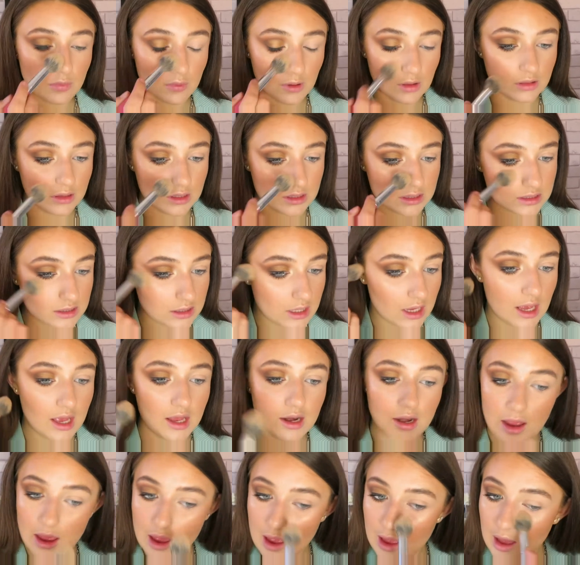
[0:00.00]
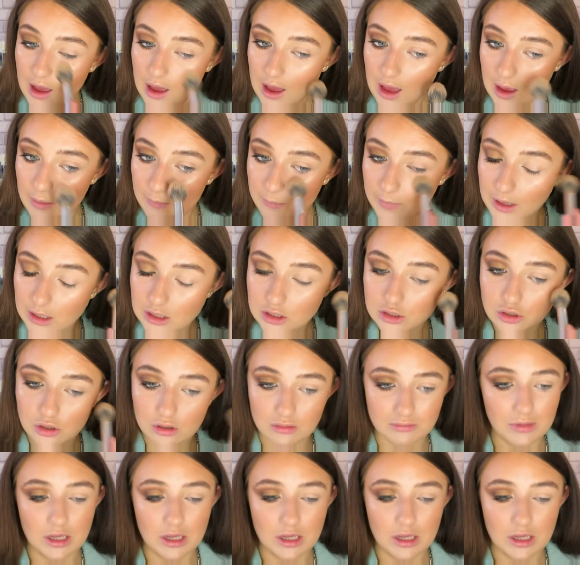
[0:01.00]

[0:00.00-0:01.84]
the skin and make sure,